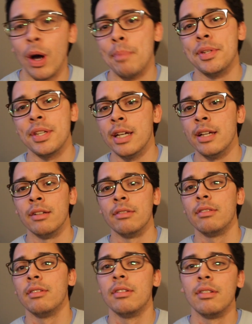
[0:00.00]
Epstein
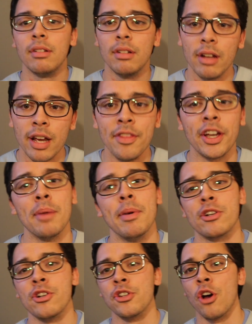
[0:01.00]
in the
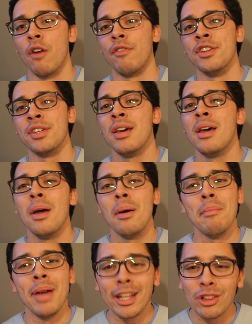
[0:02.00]
commissioner's office.
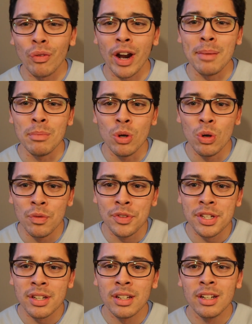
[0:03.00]
Make the right
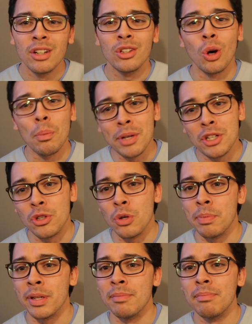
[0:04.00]
moves. Don't be
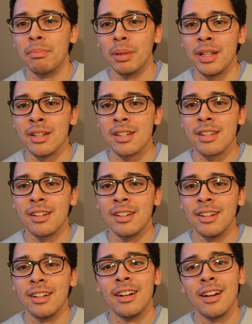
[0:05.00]
stupid, please.
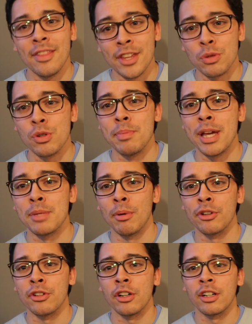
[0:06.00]
This was
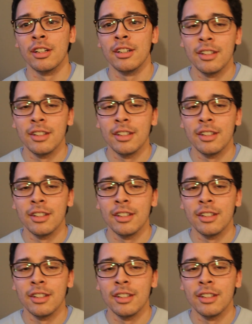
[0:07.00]
Baseball Talk.